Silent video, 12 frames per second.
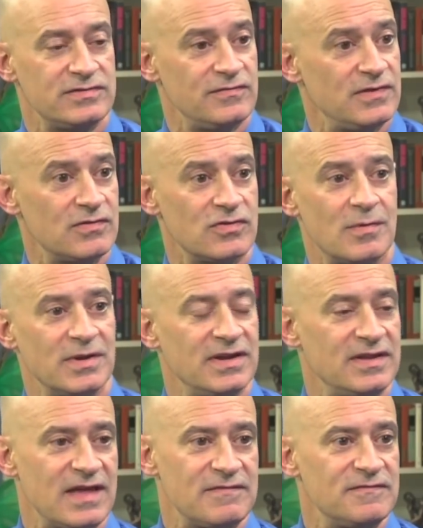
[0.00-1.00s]
Have you ever thought about
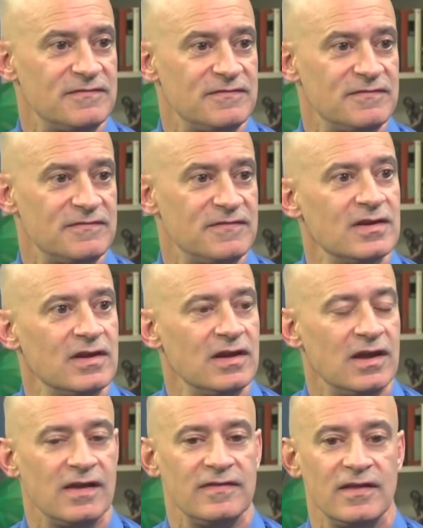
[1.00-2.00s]
getting that fixed?
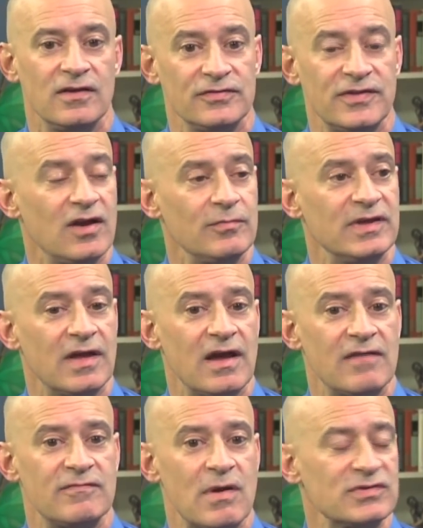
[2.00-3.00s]
And they'll tell me,
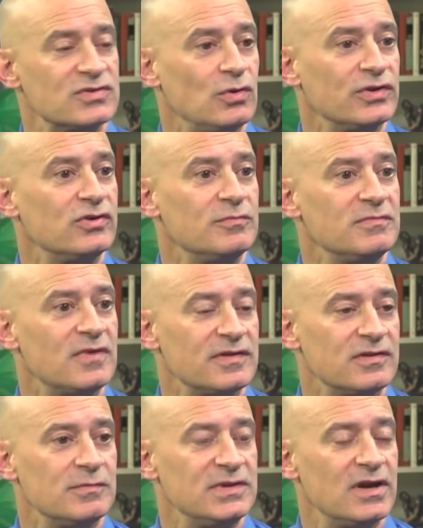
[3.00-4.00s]
I was told
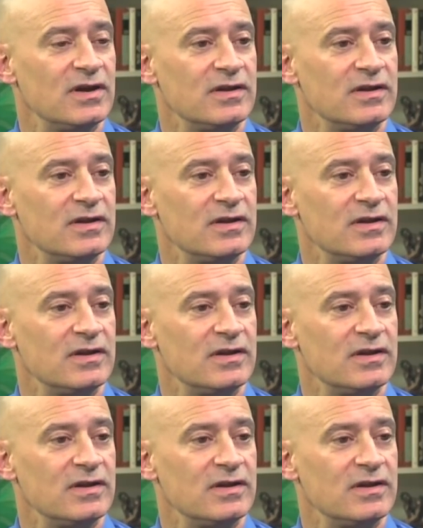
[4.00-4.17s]
nothing could be done.